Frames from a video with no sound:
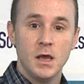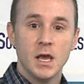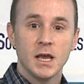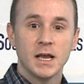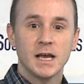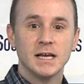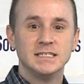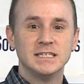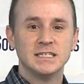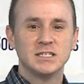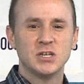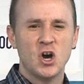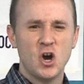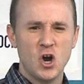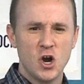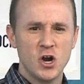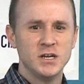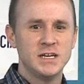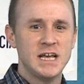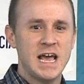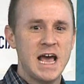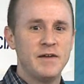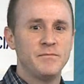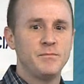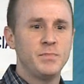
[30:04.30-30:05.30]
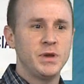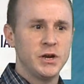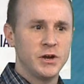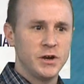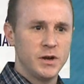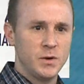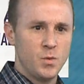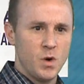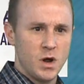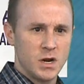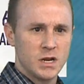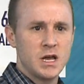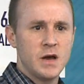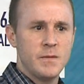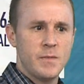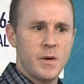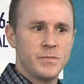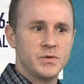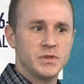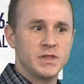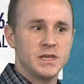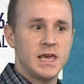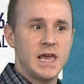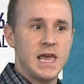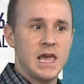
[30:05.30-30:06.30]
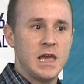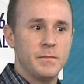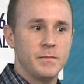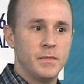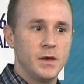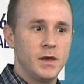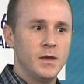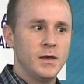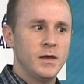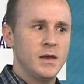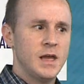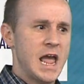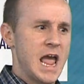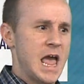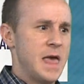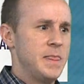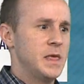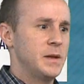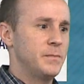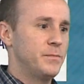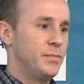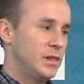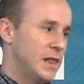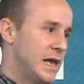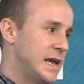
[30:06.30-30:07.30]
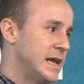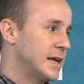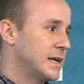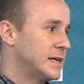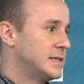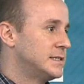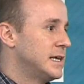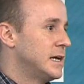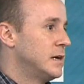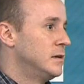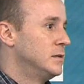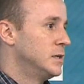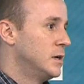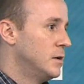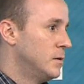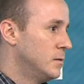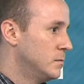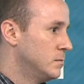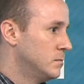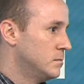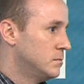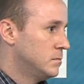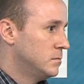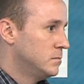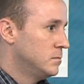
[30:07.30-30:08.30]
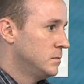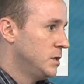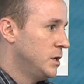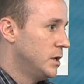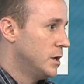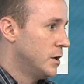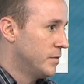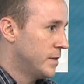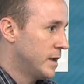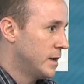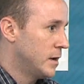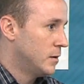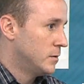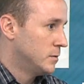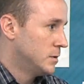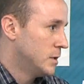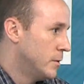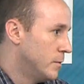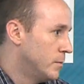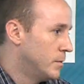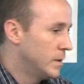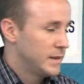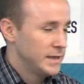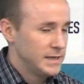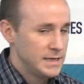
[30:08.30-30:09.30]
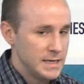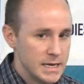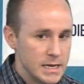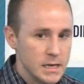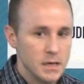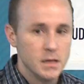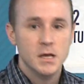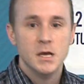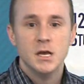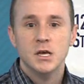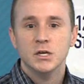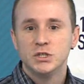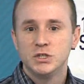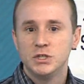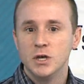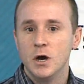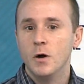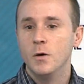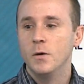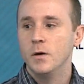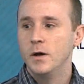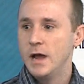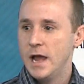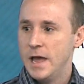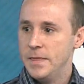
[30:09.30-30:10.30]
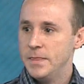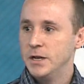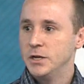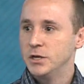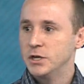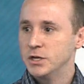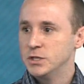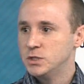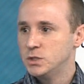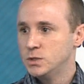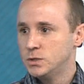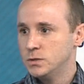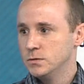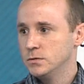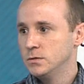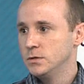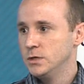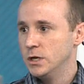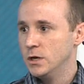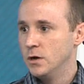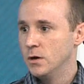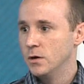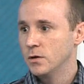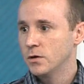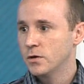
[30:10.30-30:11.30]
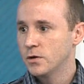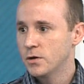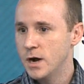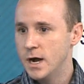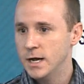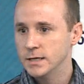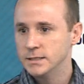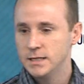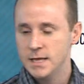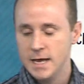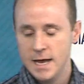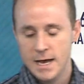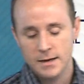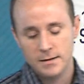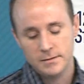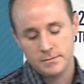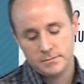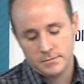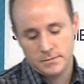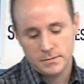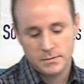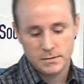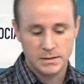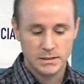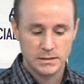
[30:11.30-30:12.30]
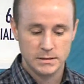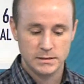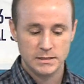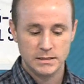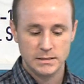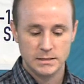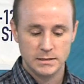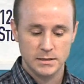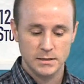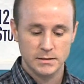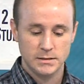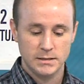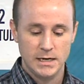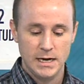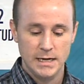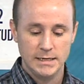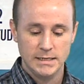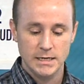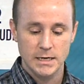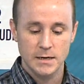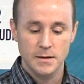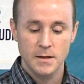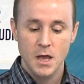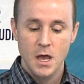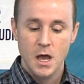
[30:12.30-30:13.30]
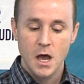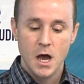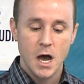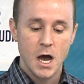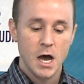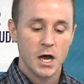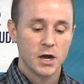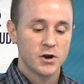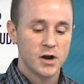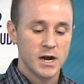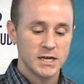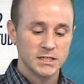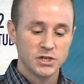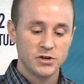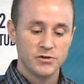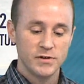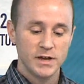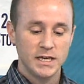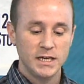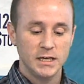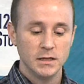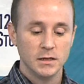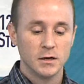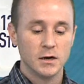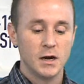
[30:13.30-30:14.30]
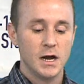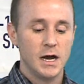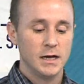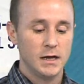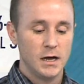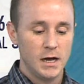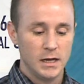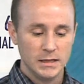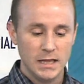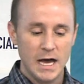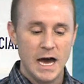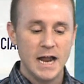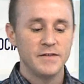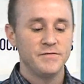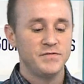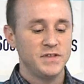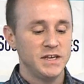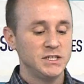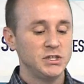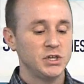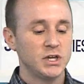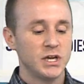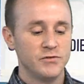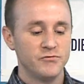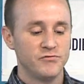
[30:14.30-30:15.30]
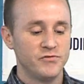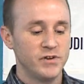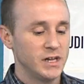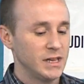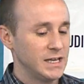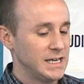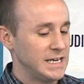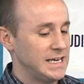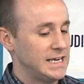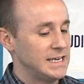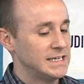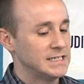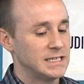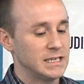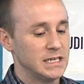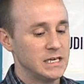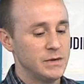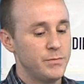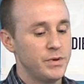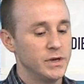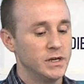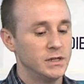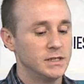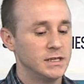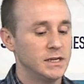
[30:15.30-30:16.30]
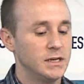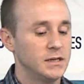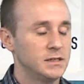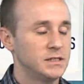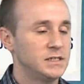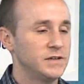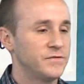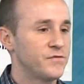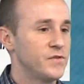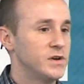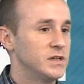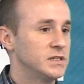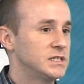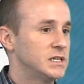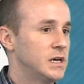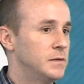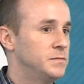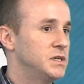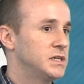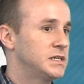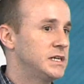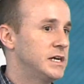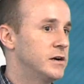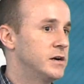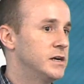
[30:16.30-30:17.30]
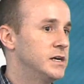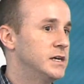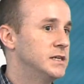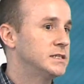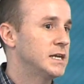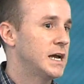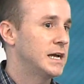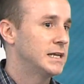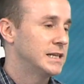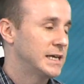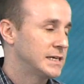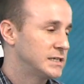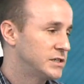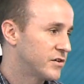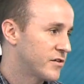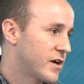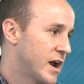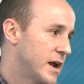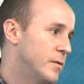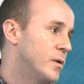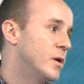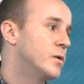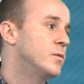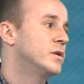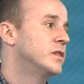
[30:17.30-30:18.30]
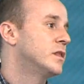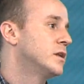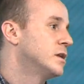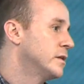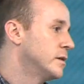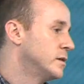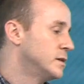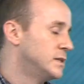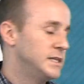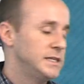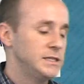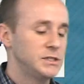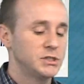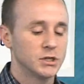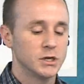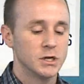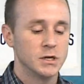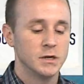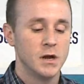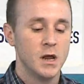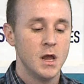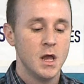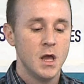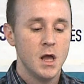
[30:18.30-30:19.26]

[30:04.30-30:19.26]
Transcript: Because it's hard to have period 1 come up with a game and then play it, because they all know, they all know what they did. So, and then you could, cross that. It's an idea. Cross-curricular, a lot of these you can really easily build in different subject areas. I'd like to write one with another teacher.